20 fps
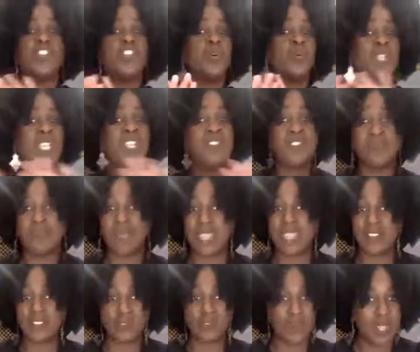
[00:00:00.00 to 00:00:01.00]
Don't even
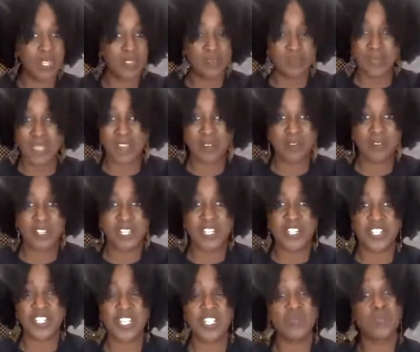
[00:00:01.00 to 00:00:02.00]
make the regular macaroni
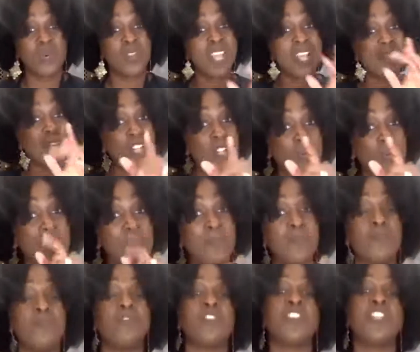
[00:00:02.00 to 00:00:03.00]
and cheese. Which
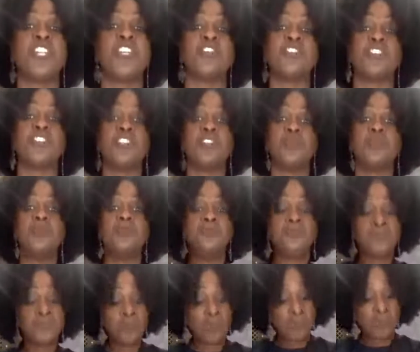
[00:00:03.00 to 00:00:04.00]
thing you should do?
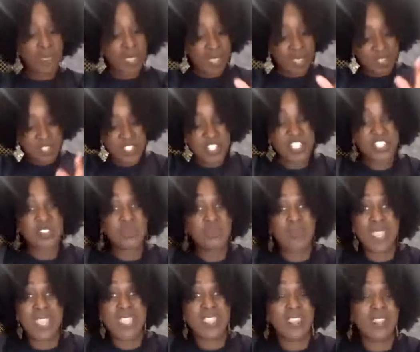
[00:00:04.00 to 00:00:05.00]
Just
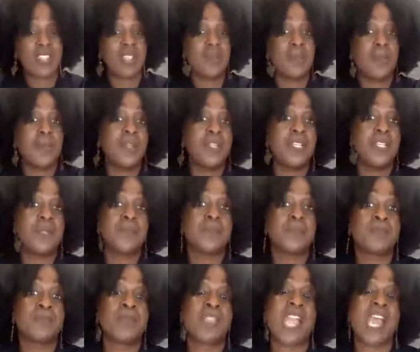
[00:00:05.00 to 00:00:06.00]
make it and put
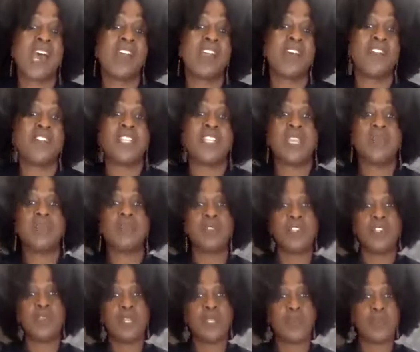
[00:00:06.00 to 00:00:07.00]
it out on the
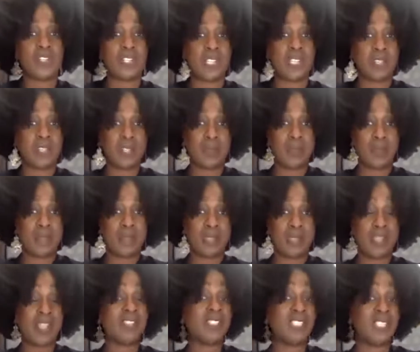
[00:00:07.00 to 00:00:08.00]
table and don't even tell
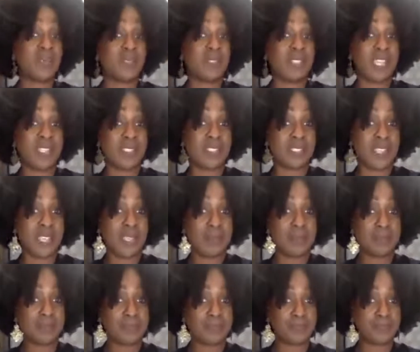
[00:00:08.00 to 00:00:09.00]
anybody and see what they
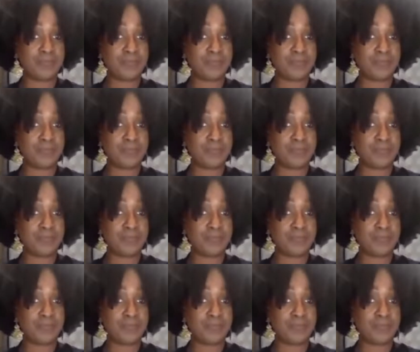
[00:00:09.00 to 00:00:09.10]
say.